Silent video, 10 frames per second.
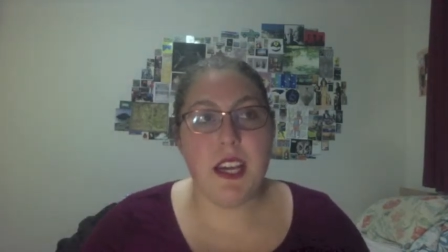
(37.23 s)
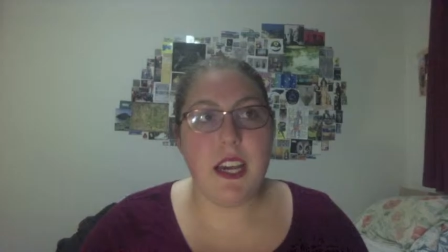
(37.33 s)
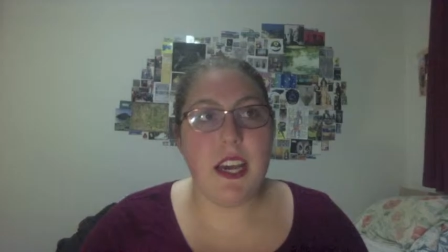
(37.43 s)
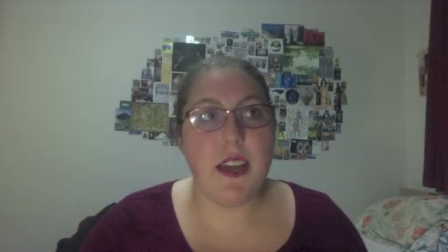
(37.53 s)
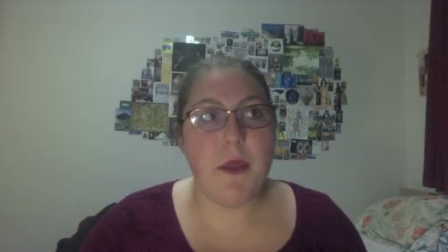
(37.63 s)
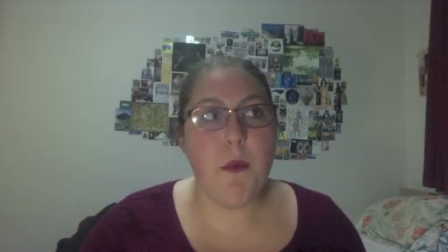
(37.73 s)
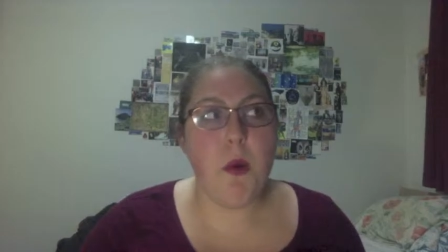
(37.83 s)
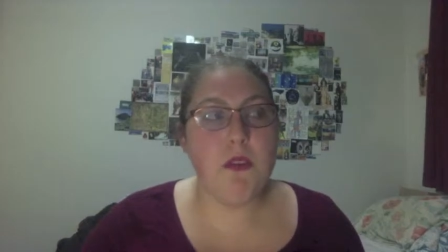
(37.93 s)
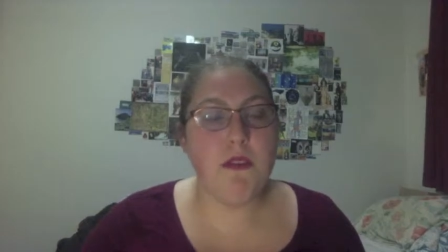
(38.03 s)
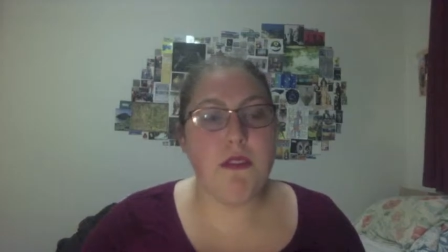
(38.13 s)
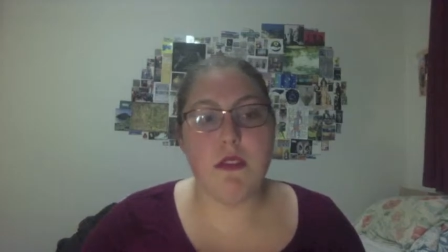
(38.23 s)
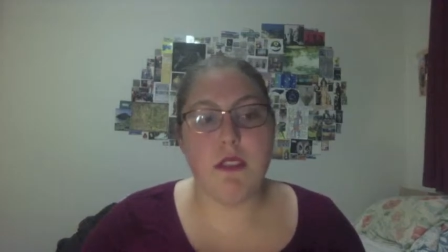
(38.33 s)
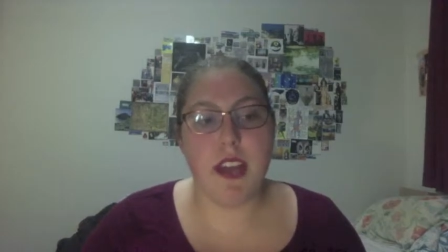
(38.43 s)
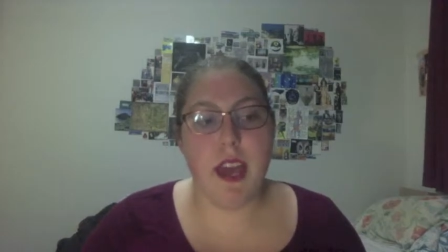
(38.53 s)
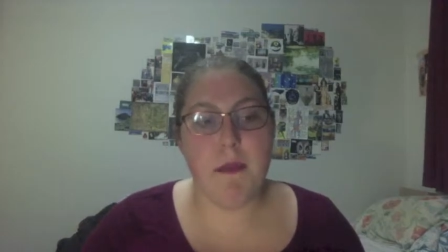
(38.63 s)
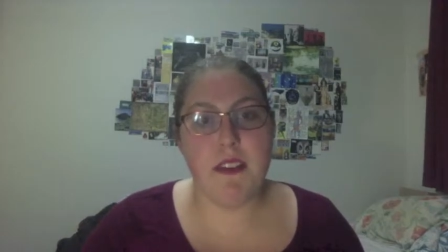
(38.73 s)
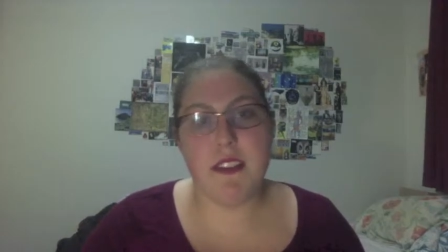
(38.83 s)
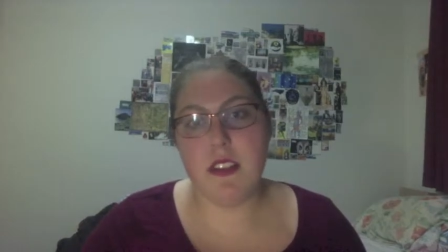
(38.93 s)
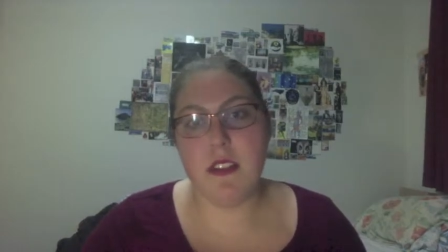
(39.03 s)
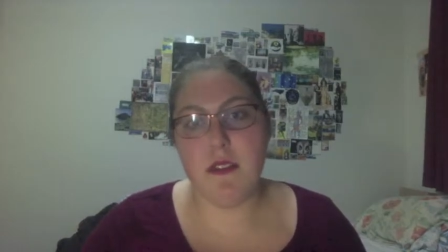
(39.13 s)
as most of the story happens
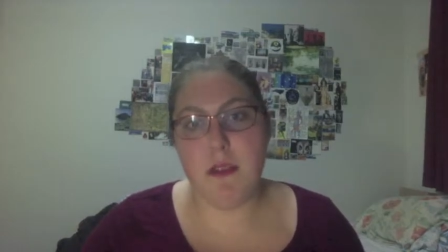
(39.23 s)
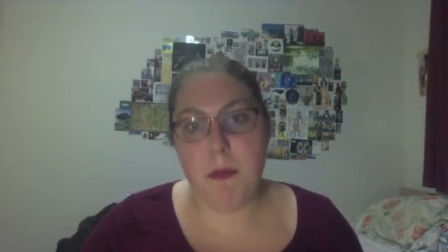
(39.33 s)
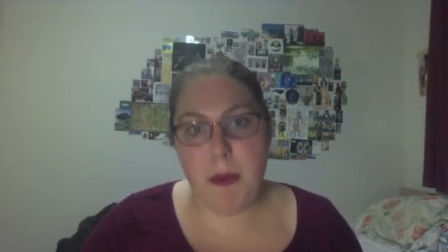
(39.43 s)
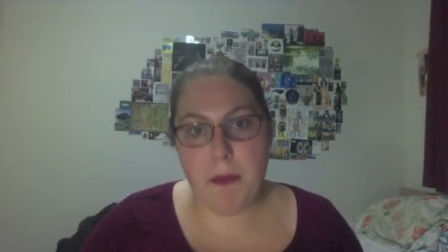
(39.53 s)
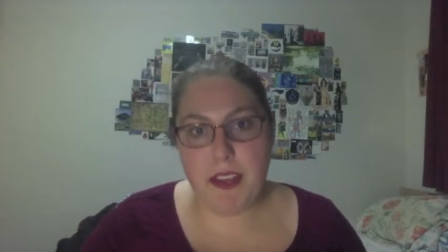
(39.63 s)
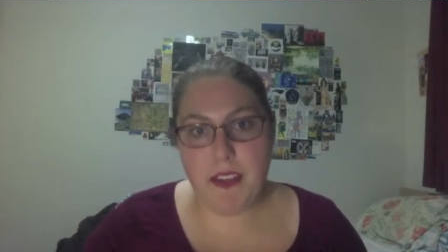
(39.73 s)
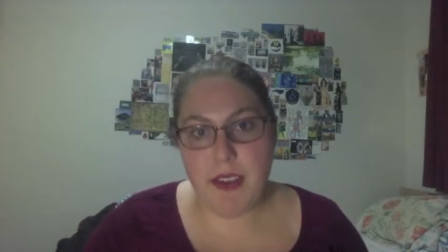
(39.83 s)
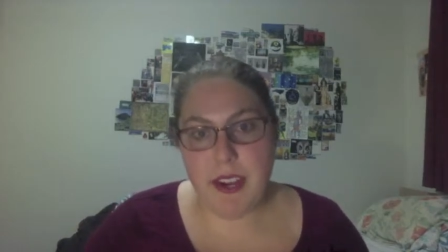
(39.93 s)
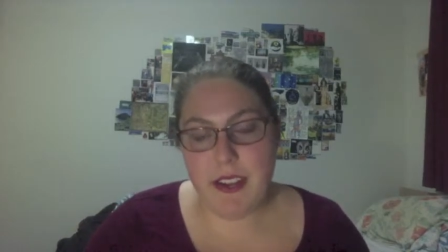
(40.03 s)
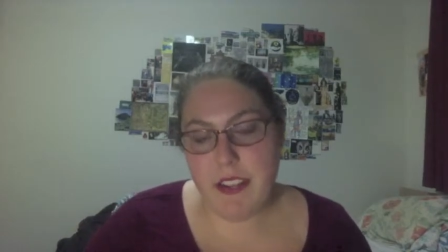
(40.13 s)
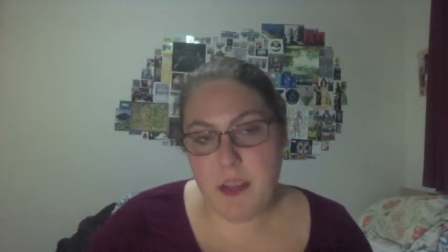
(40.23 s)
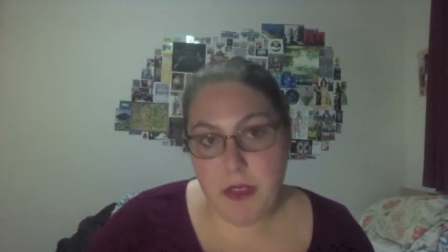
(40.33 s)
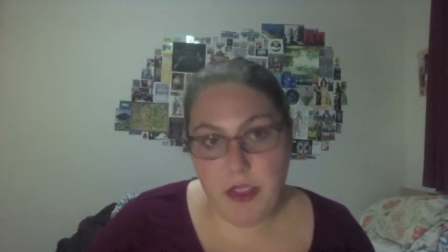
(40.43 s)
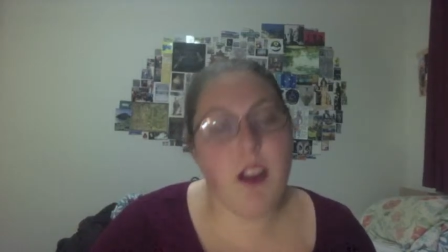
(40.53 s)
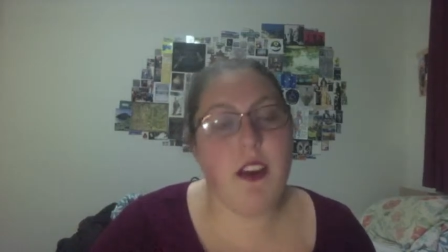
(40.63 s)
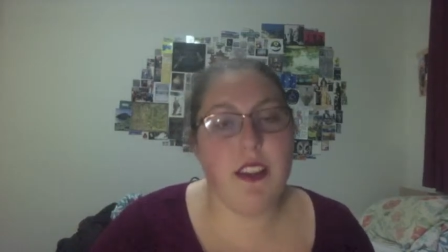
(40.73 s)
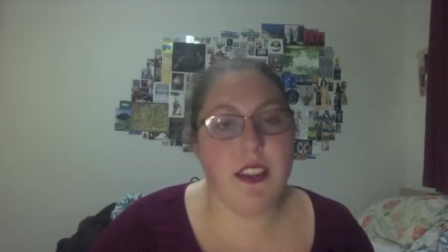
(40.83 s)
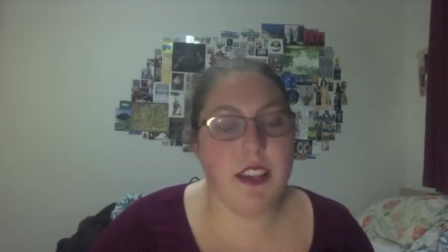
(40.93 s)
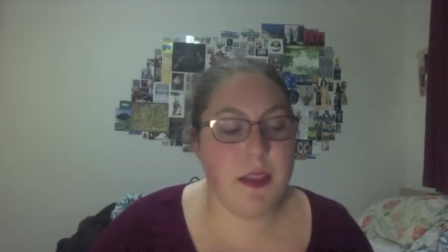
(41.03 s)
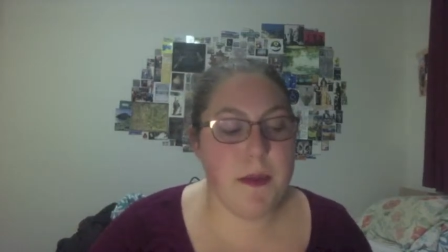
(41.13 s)
in the Republic of Ireland, but the girl,
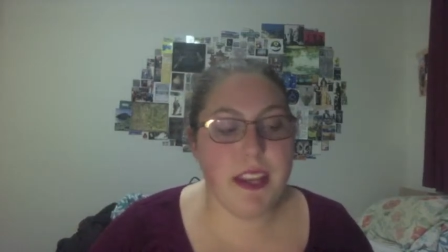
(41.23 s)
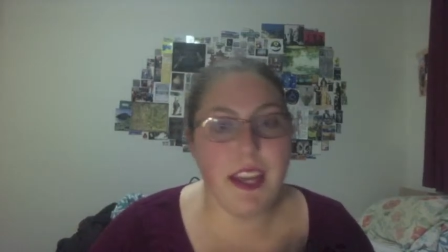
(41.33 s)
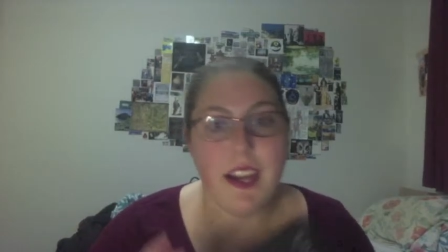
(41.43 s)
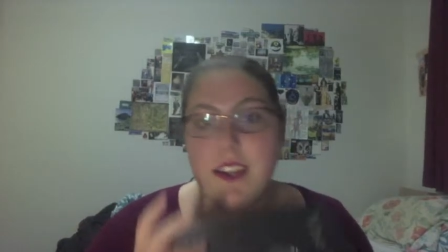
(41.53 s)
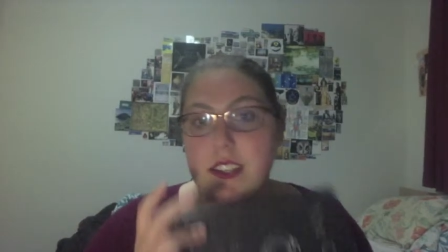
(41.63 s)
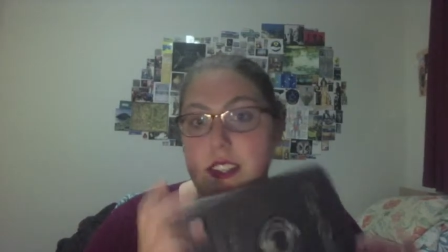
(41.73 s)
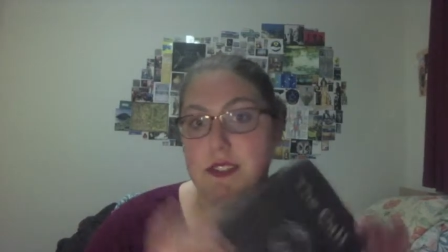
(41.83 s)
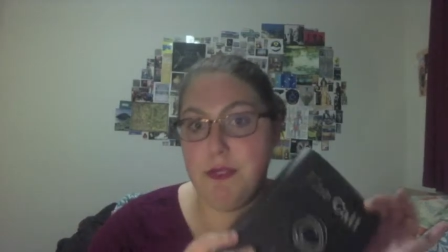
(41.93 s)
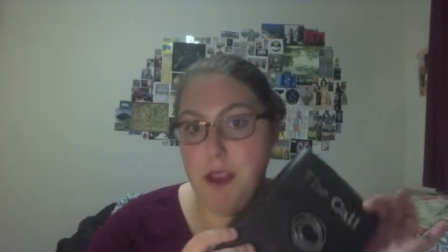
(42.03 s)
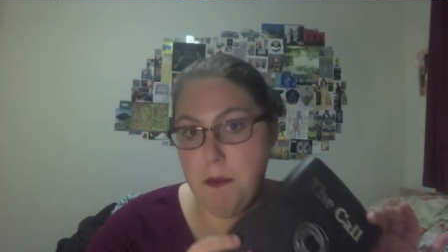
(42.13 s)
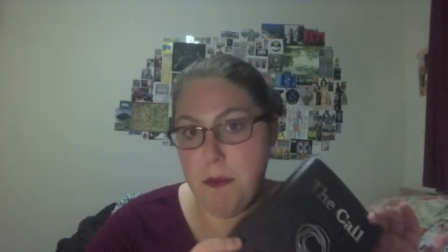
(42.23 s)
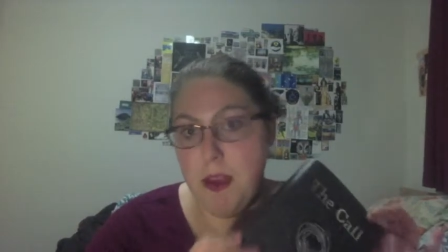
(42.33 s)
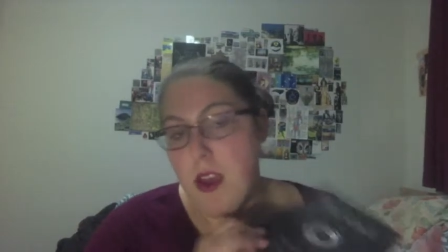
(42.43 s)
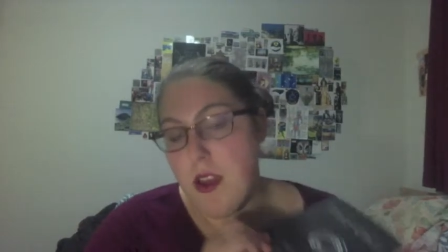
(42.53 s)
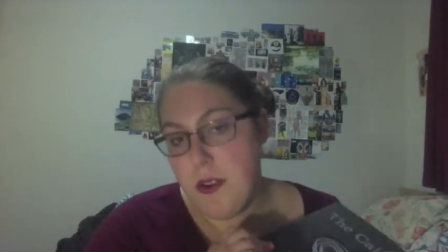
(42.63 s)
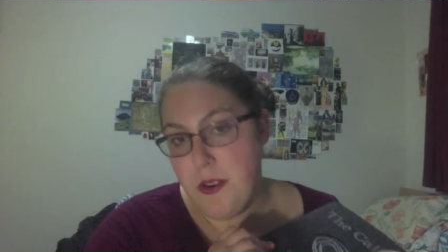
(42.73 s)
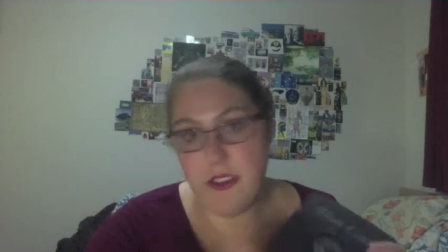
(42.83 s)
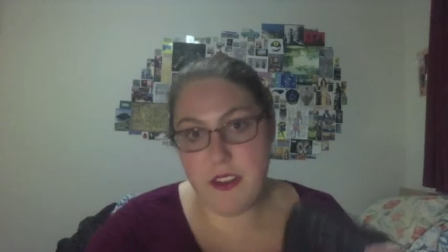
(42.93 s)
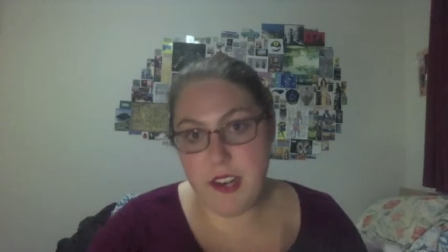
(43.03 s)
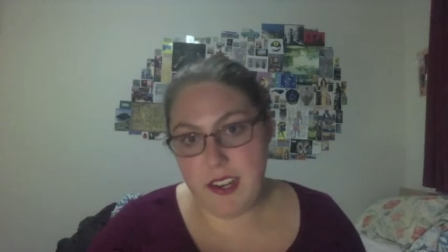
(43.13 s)
the main character, is from
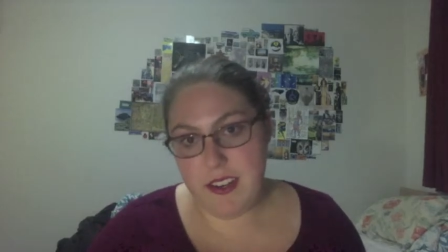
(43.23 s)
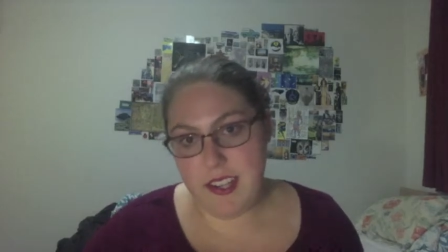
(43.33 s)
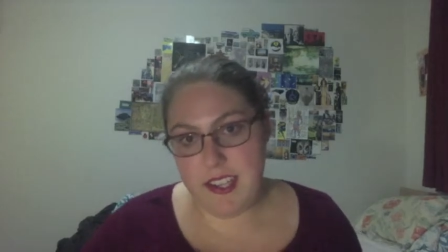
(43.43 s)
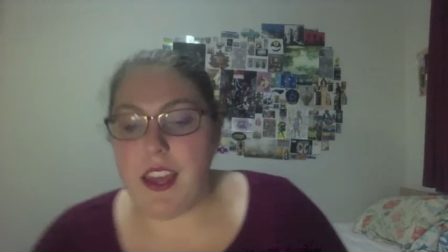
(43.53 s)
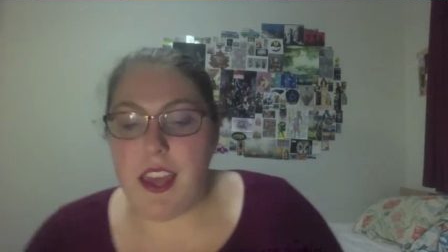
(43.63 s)
Northern Ireland.